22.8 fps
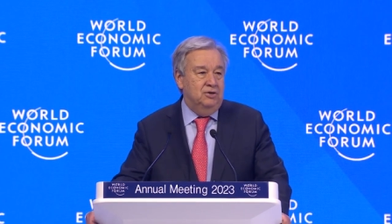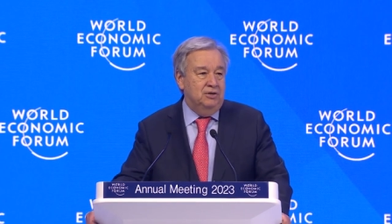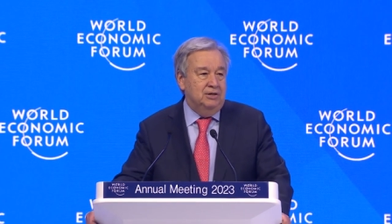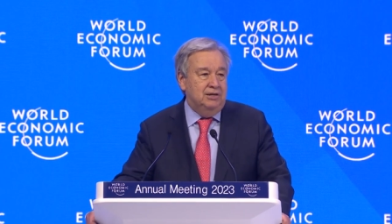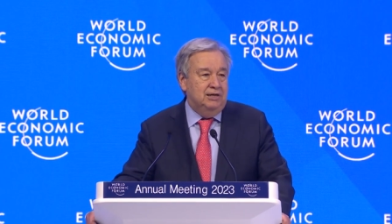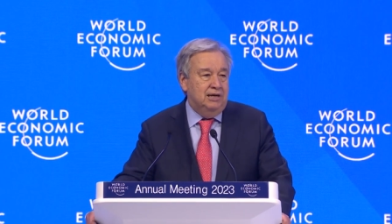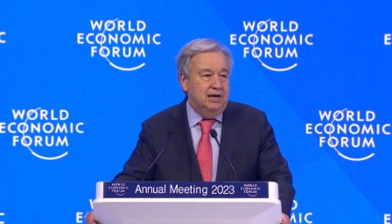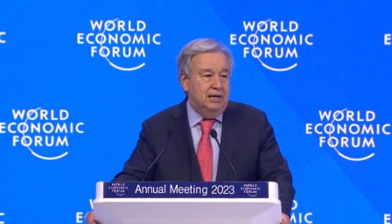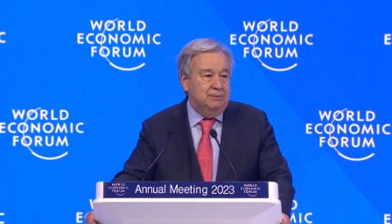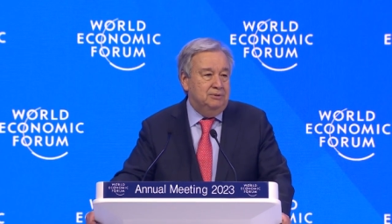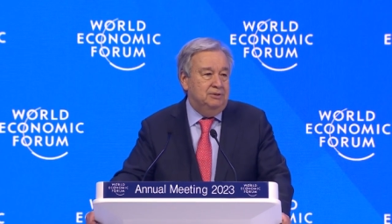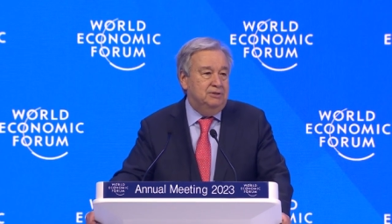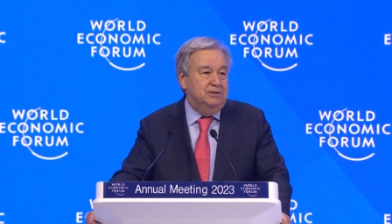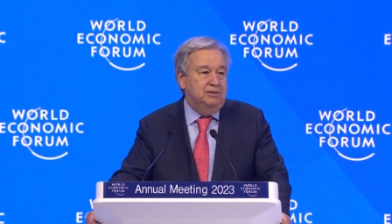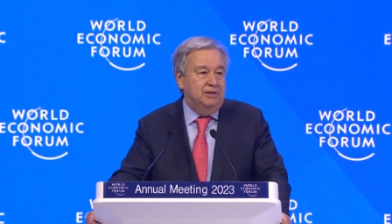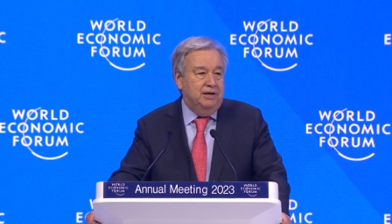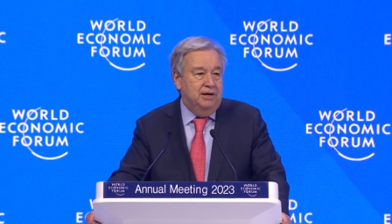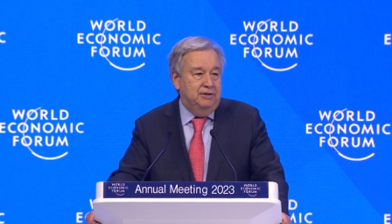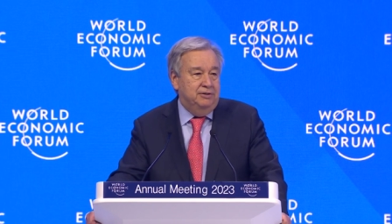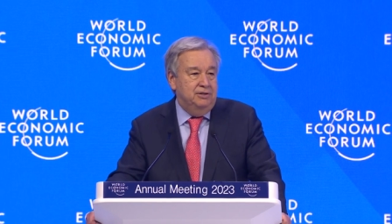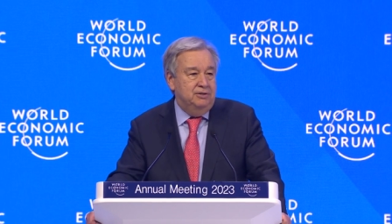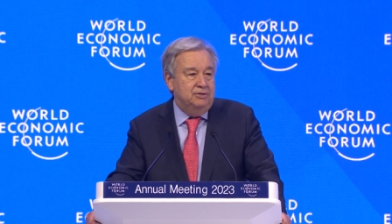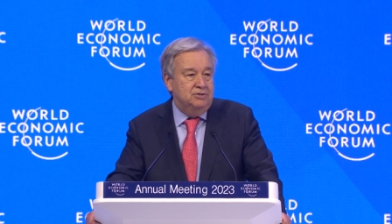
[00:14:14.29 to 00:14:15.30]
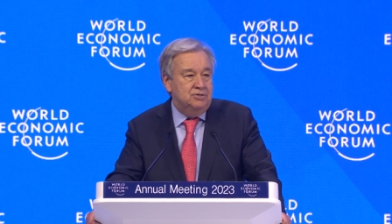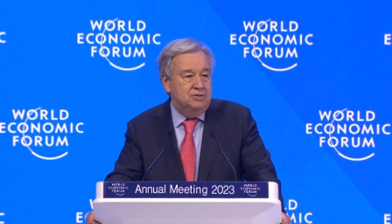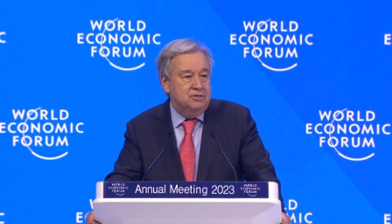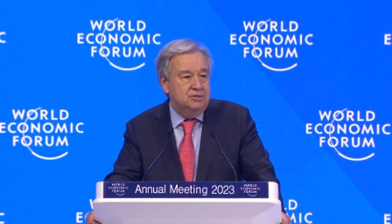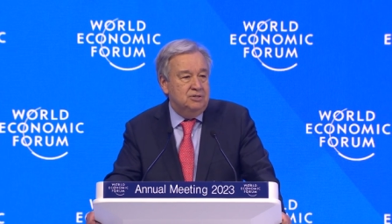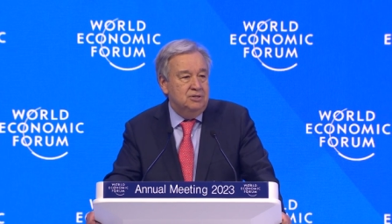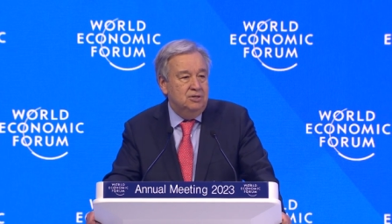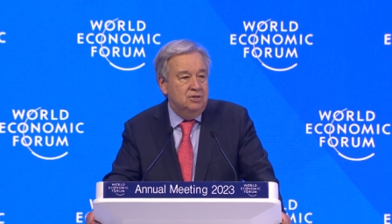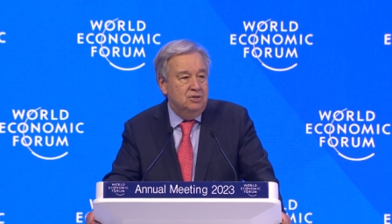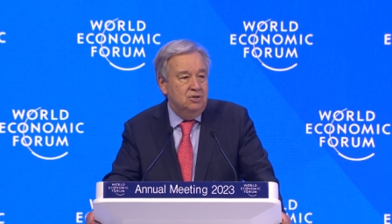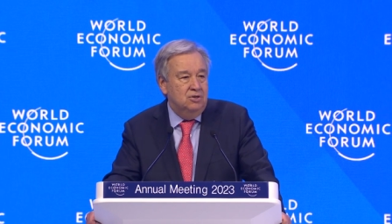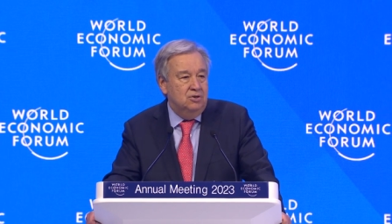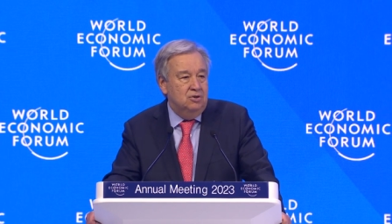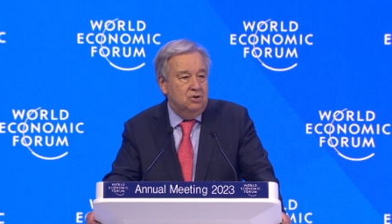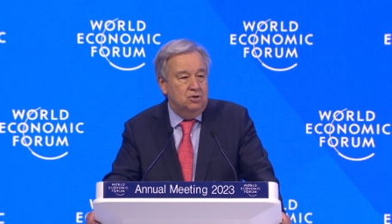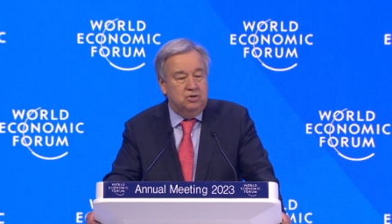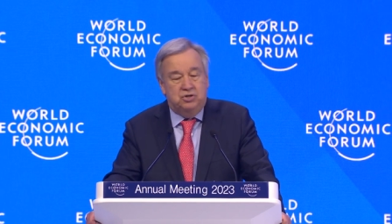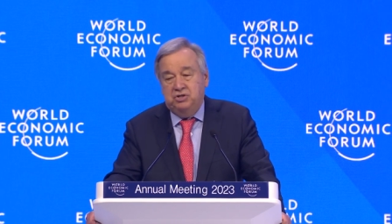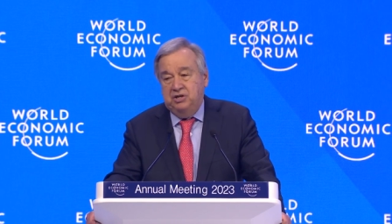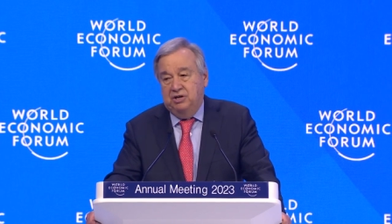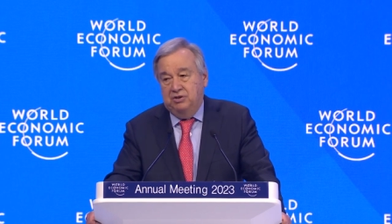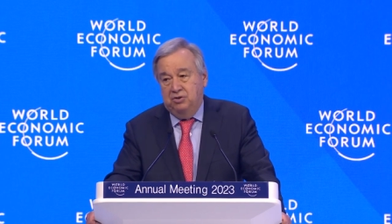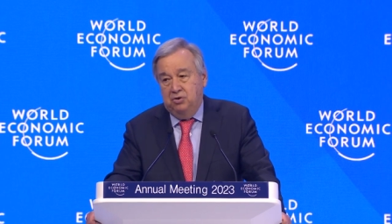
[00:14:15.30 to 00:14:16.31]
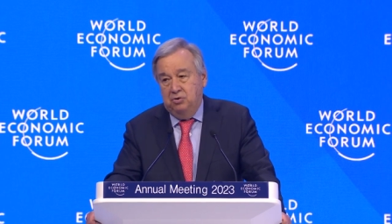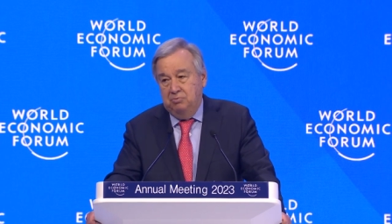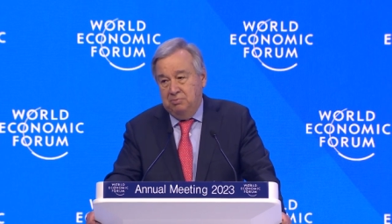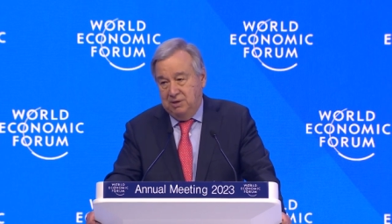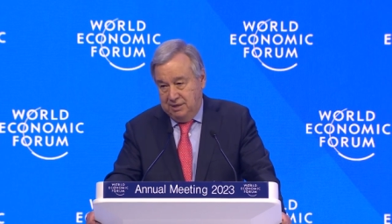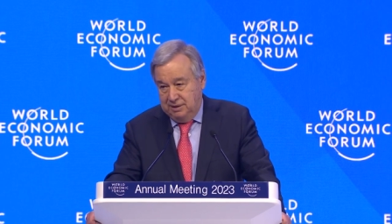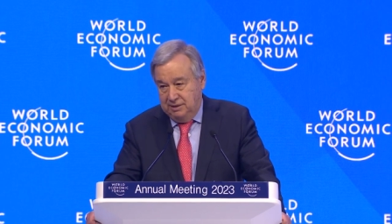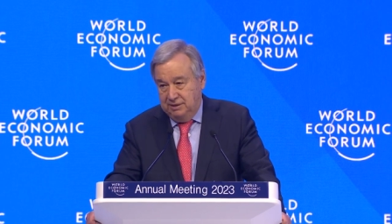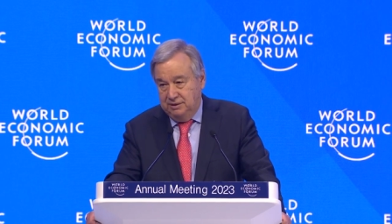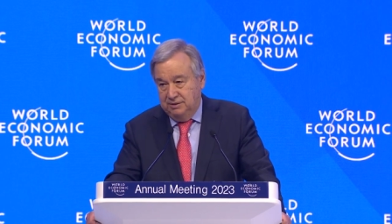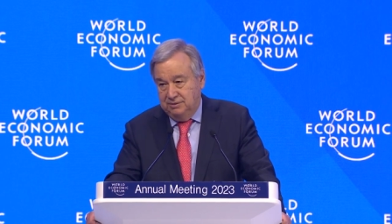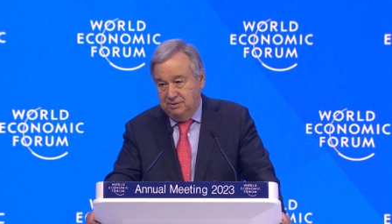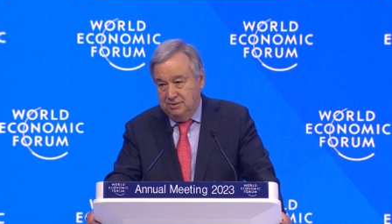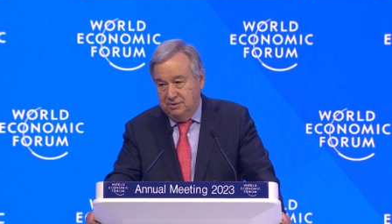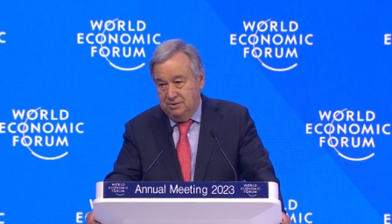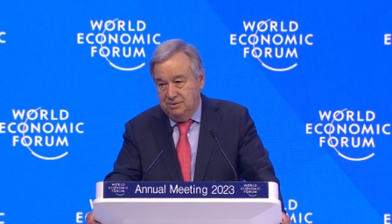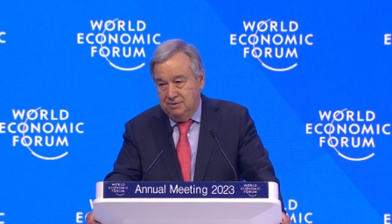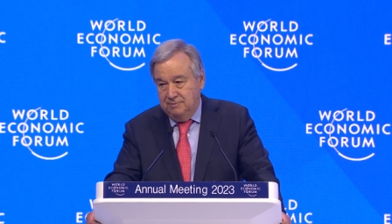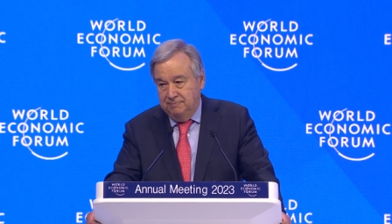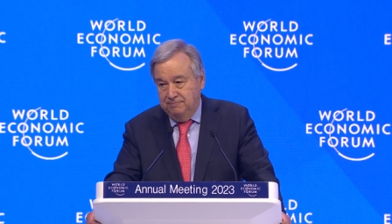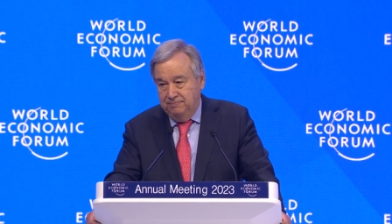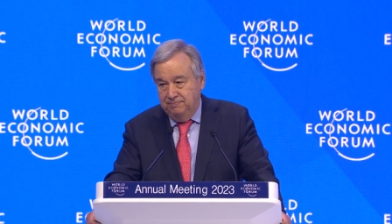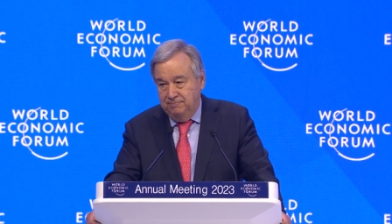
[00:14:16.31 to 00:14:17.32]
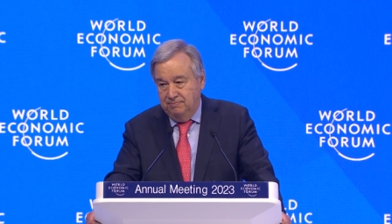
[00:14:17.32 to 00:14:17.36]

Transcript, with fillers: on carbon credits or shadow markets.